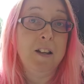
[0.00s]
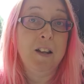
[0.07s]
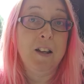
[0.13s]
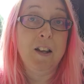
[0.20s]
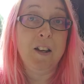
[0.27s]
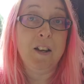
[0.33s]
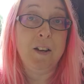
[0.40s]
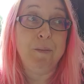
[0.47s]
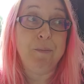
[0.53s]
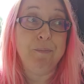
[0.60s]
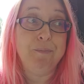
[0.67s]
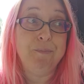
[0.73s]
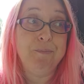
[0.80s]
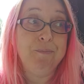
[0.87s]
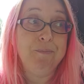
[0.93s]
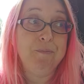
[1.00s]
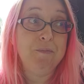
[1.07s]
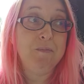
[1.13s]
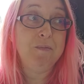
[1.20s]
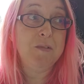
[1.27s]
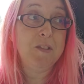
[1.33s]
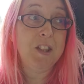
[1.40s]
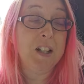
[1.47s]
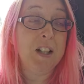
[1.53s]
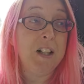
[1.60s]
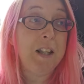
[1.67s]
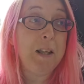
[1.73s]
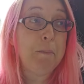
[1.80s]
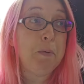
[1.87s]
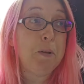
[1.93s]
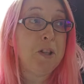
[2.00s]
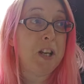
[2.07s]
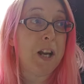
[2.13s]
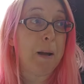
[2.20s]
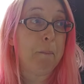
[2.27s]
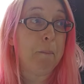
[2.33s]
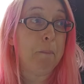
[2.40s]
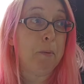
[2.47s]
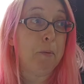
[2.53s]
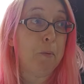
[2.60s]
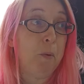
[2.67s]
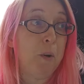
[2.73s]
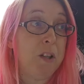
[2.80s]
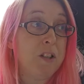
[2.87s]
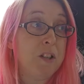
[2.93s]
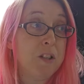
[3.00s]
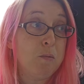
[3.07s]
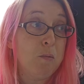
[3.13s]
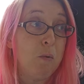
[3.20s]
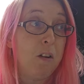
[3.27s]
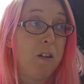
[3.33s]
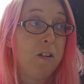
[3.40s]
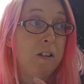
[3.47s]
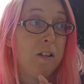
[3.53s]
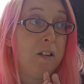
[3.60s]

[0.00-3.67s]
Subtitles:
The Clip Champ, which is what